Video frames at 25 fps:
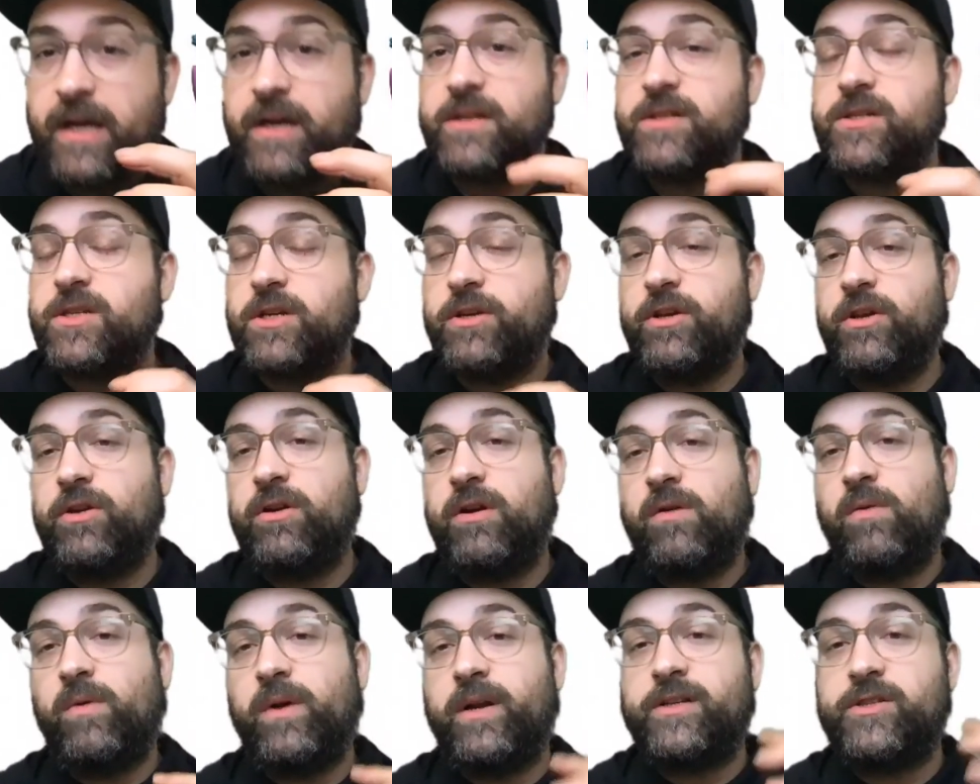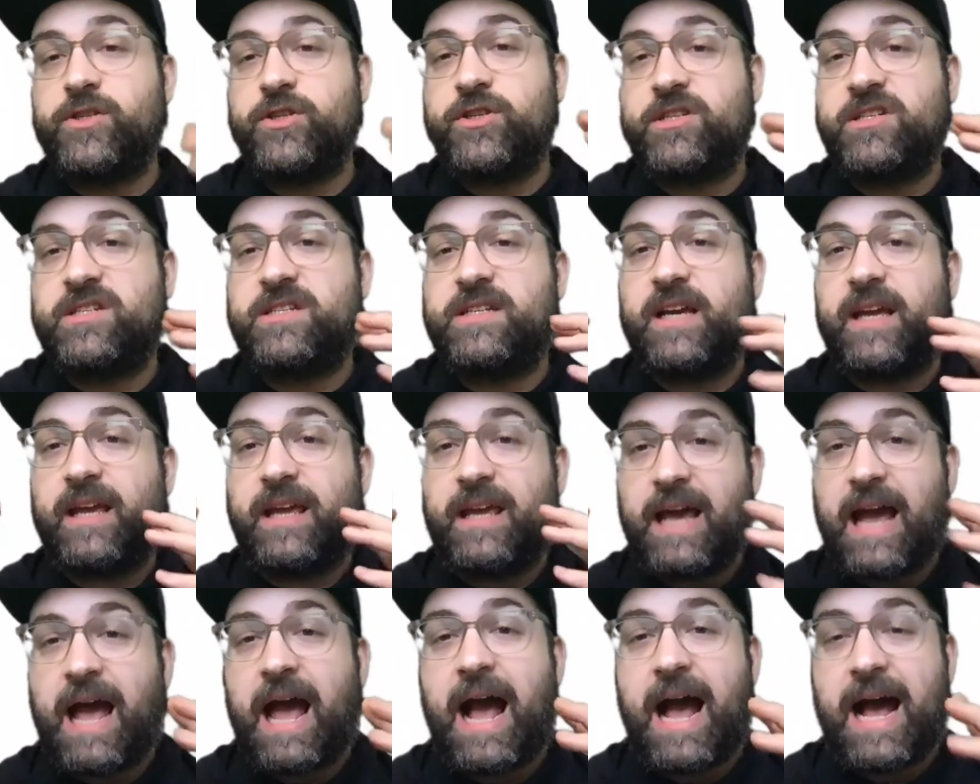So you don't want to just stick
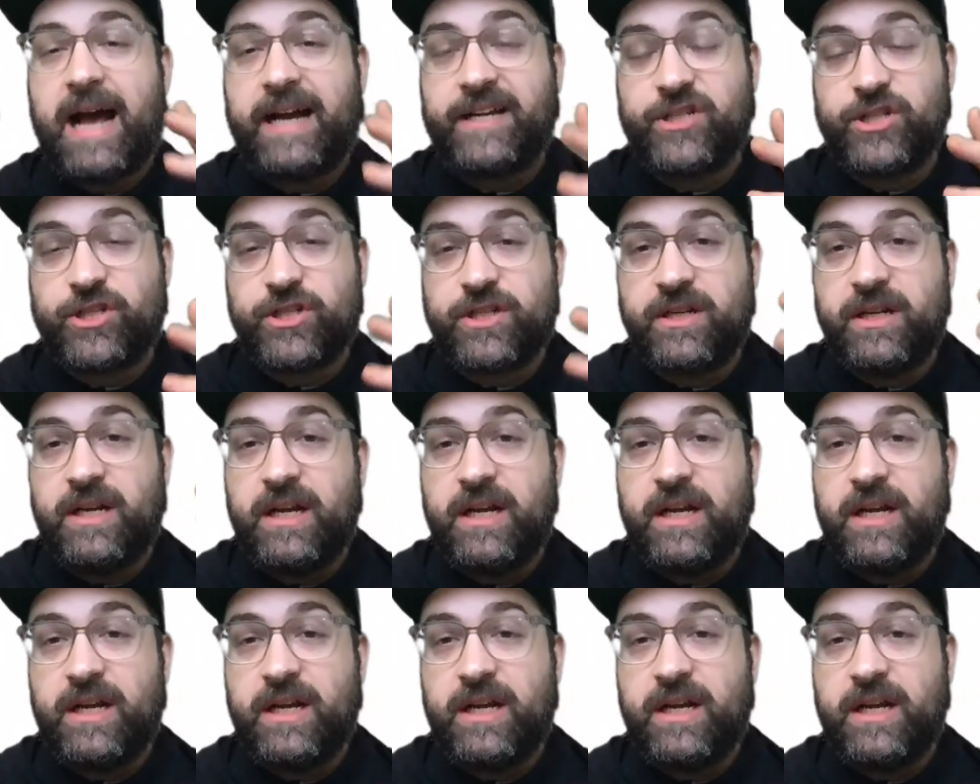cash